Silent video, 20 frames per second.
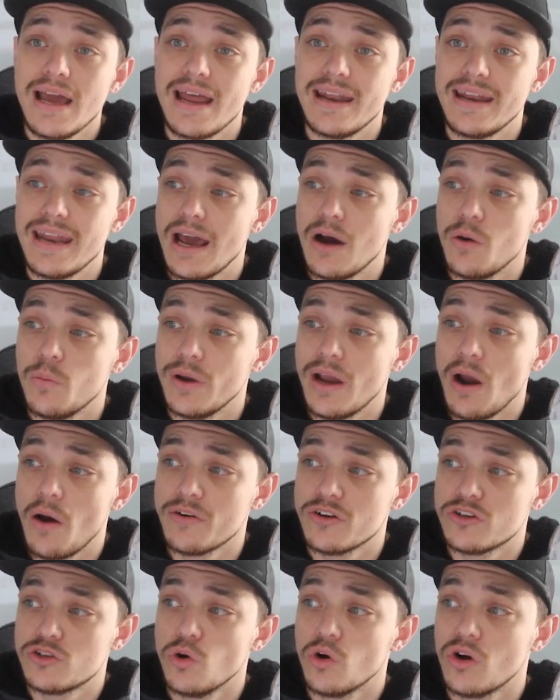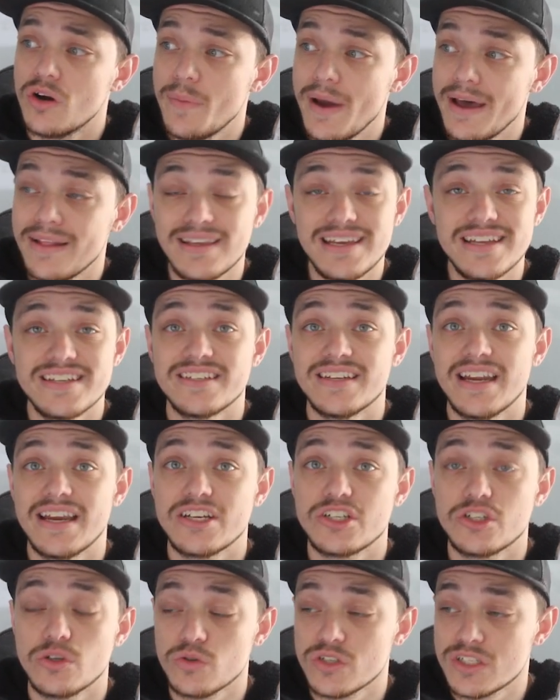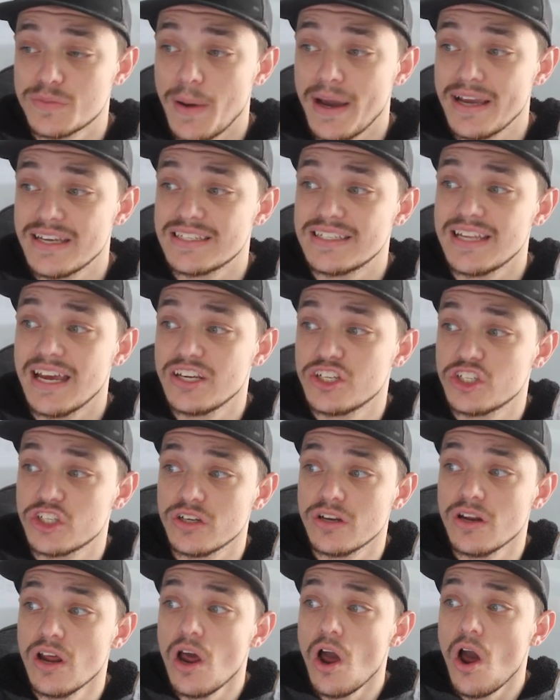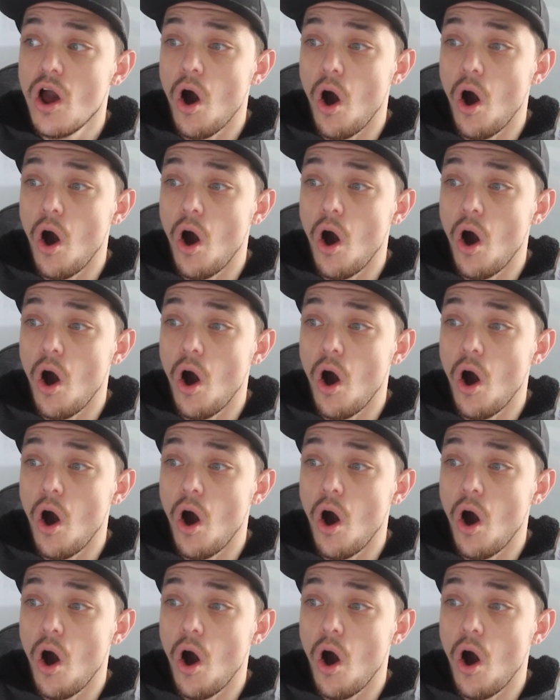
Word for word: And now we're going to talk about the International Space Station.